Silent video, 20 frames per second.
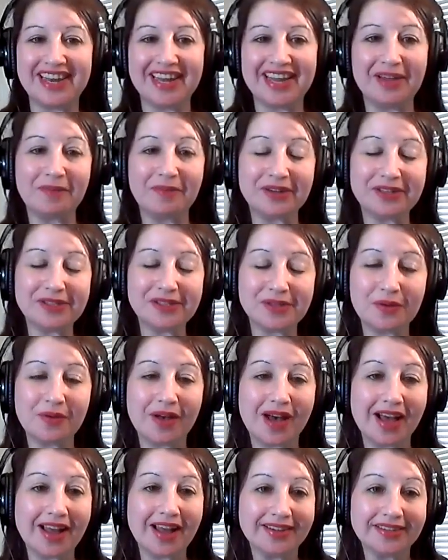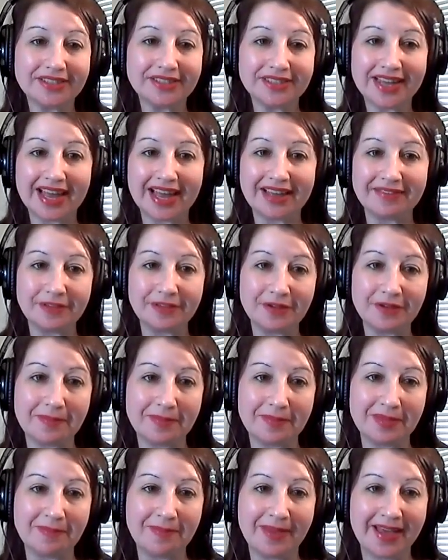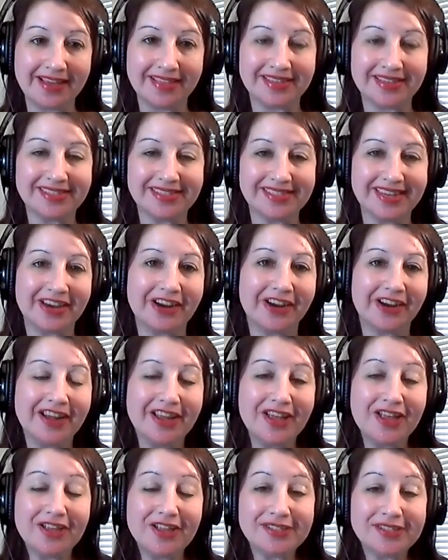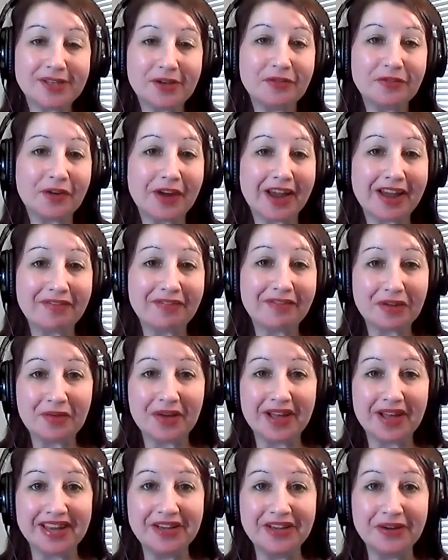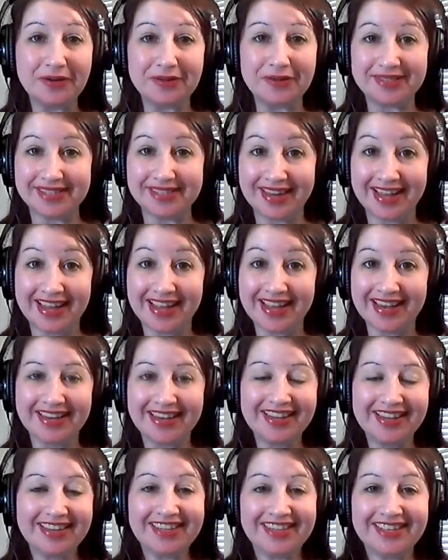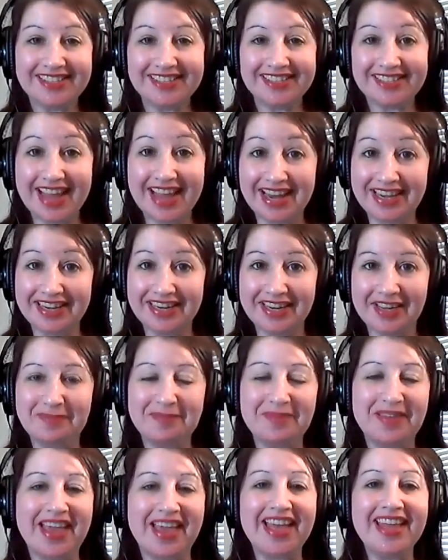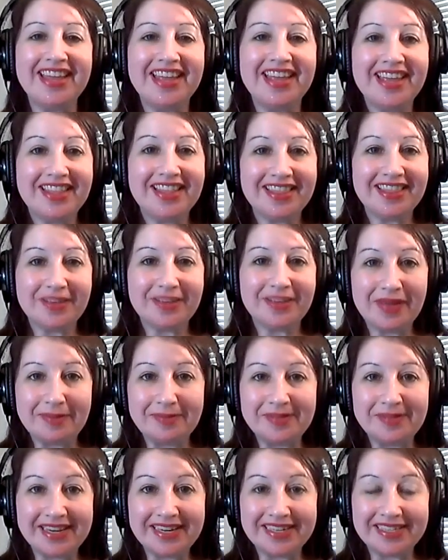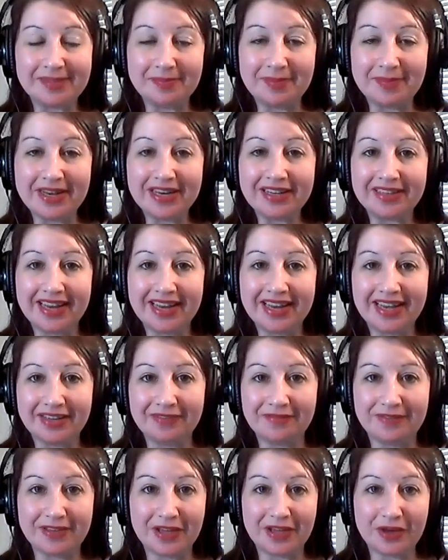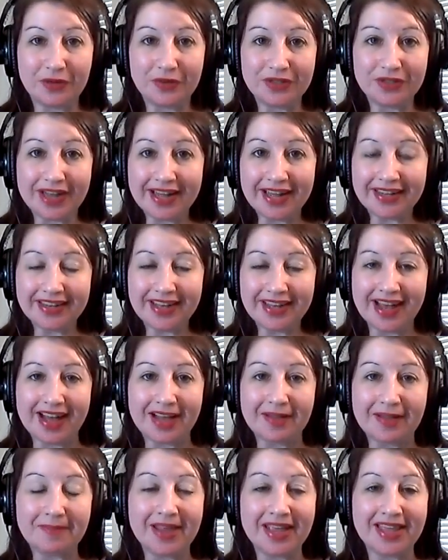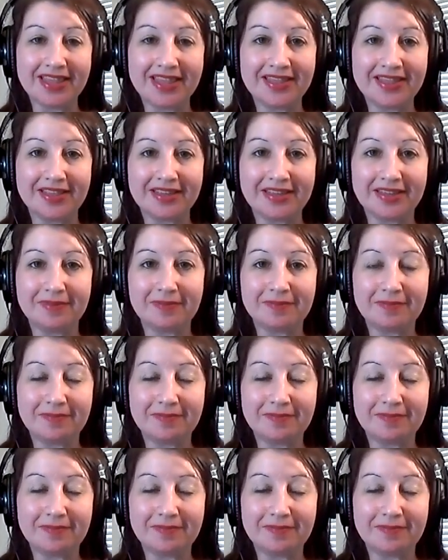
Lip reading: it. And we're so honored to have you coming back this year. So for everyone who has not signed up yet, the website is midatlanticvo.com, and the